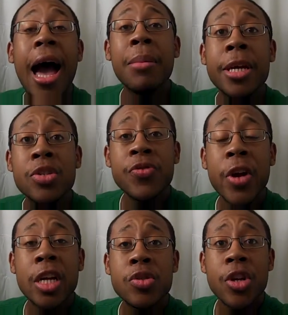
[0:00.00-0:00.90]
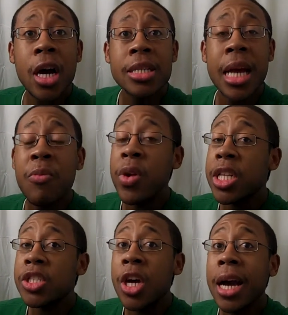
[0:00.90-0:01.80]
I'm Andrew for Andrew Talks. I'm
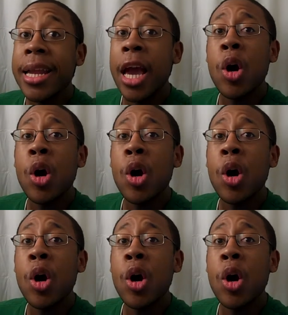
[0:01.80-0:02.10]
ready to talk,